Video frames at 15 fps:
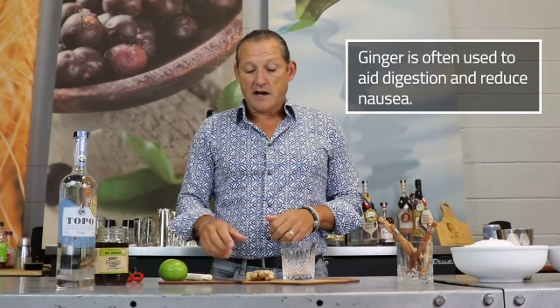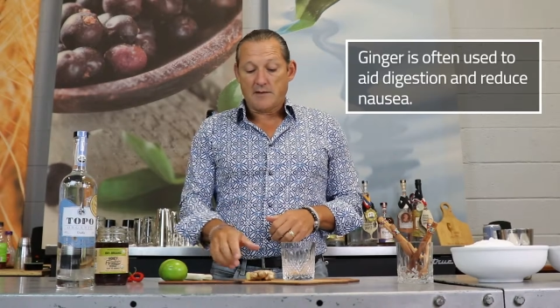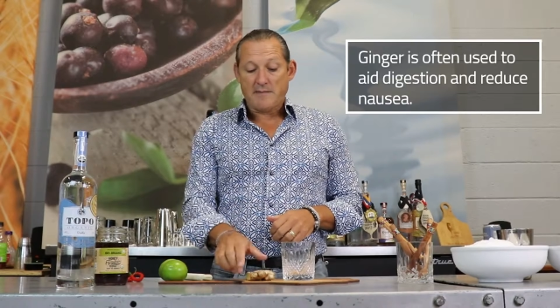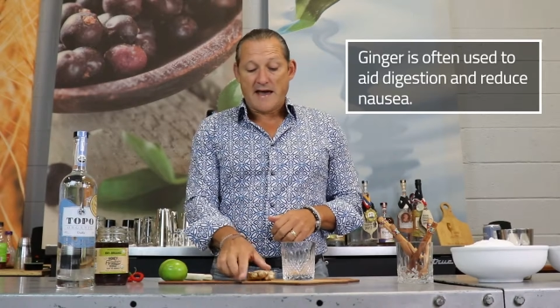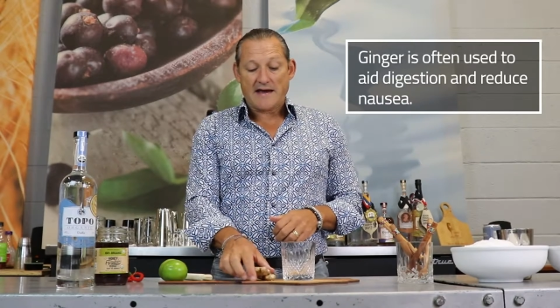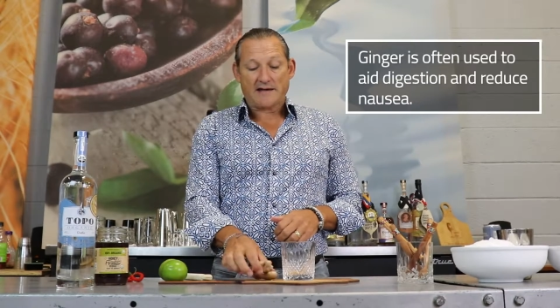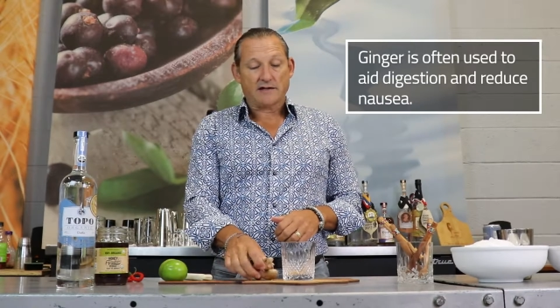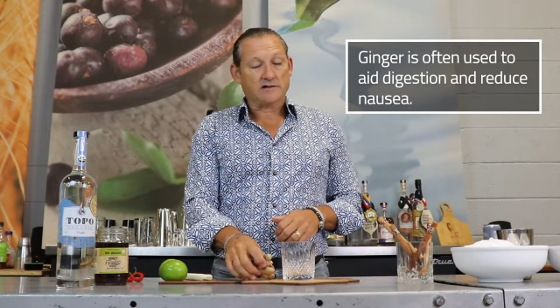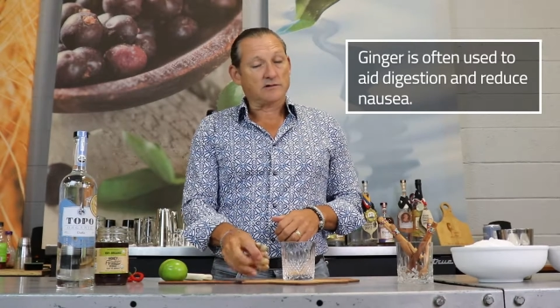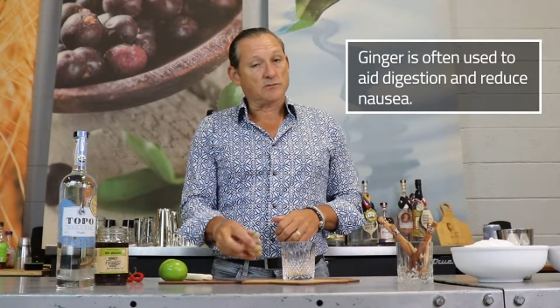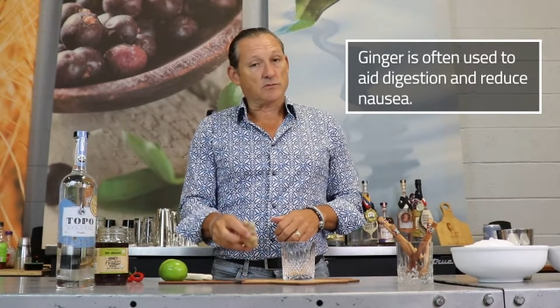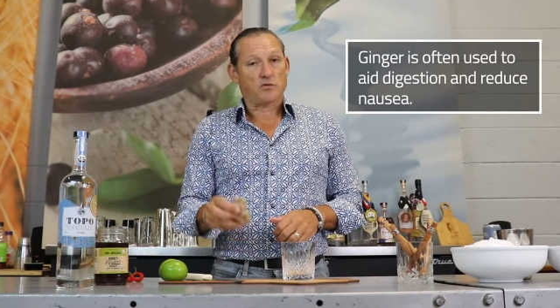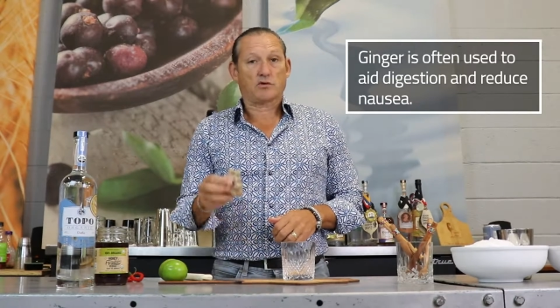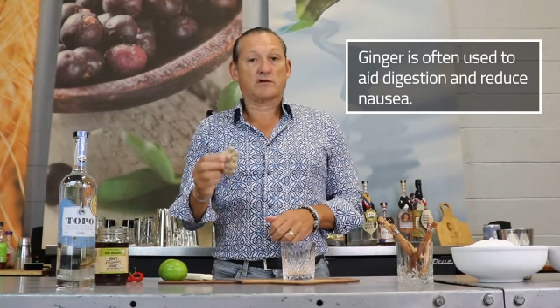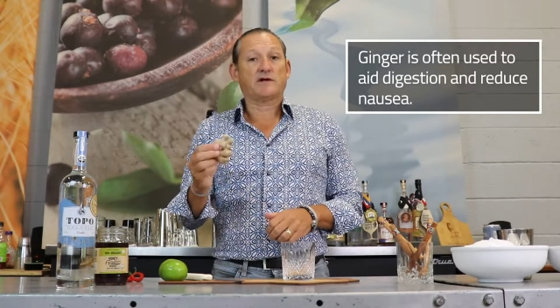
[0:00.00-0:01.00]
I'm adding
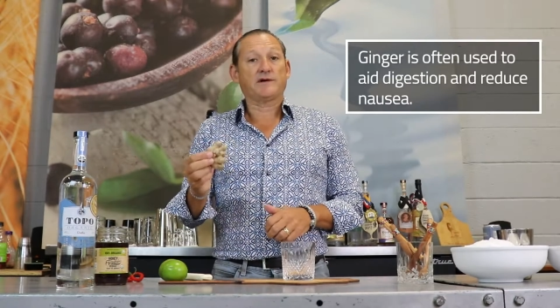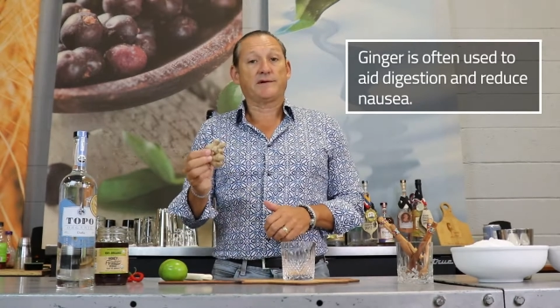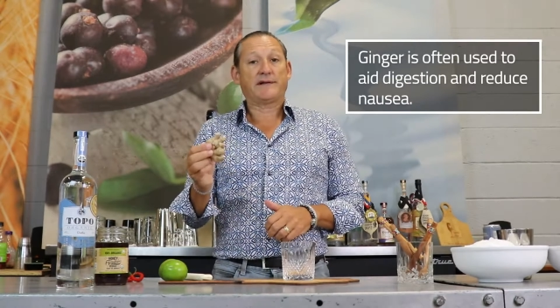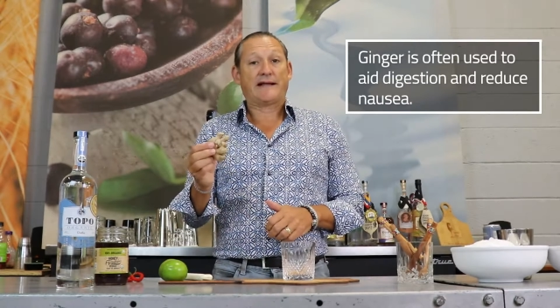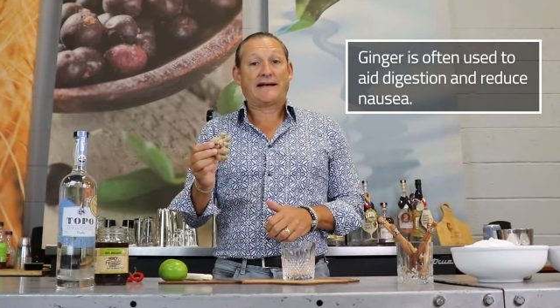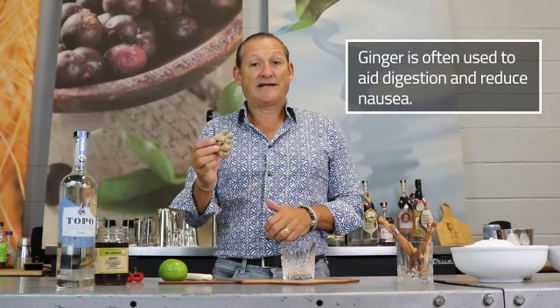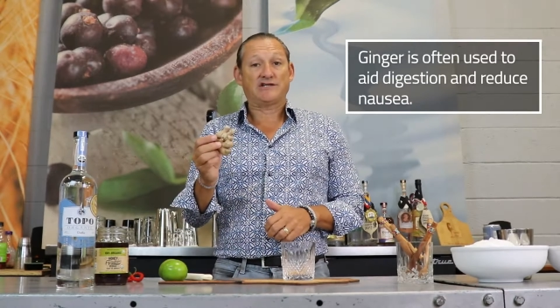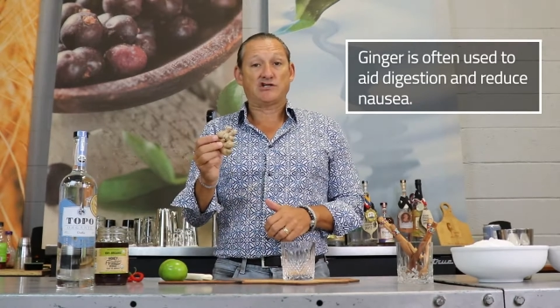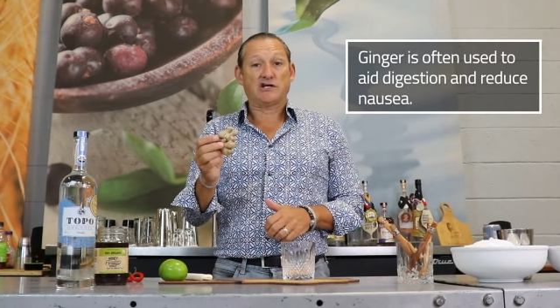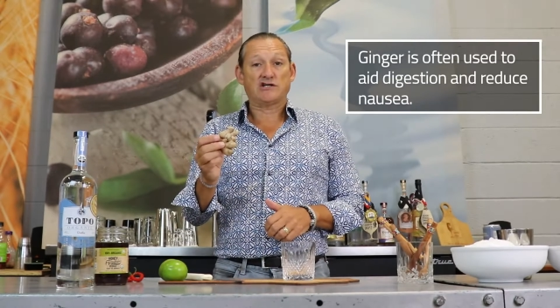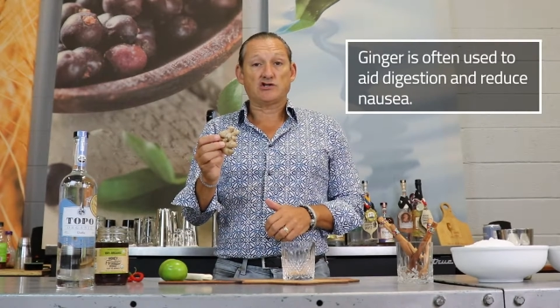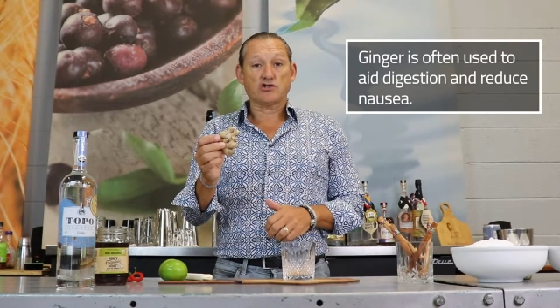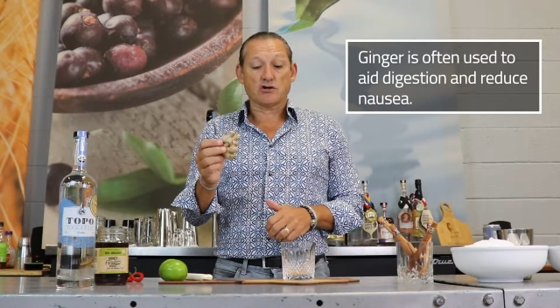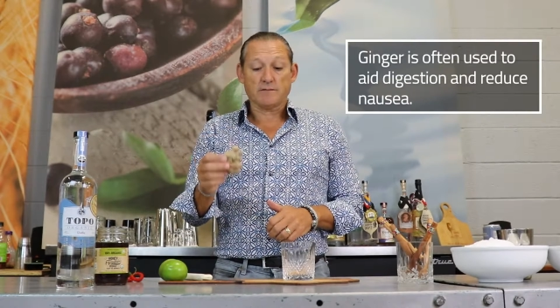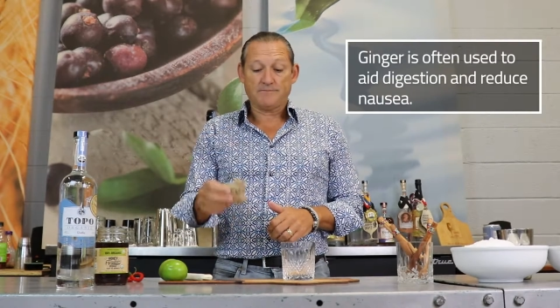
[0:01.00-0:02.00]
some North Carolina
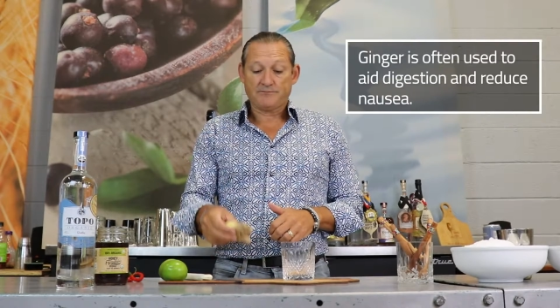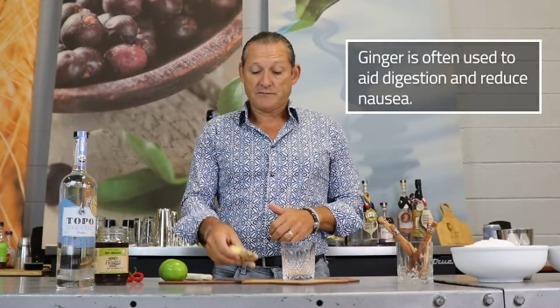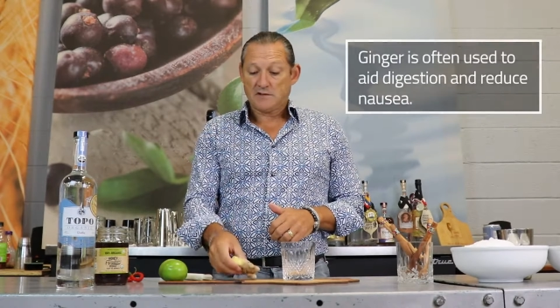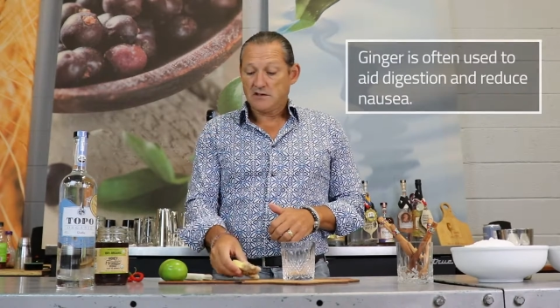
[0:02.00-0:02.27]
ginger